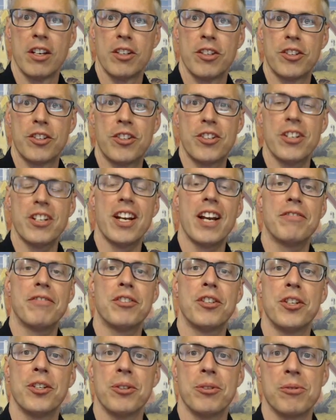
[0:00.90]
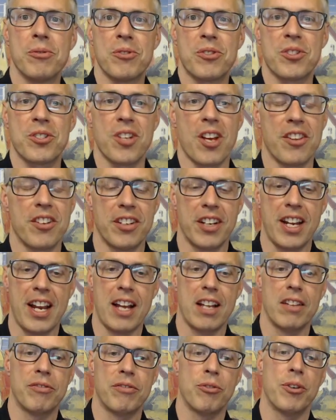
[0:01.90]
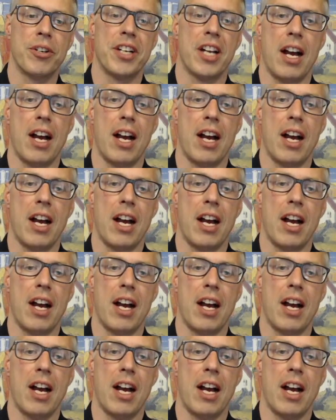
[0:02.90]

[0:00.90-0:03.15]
Good afternoon, Southern California.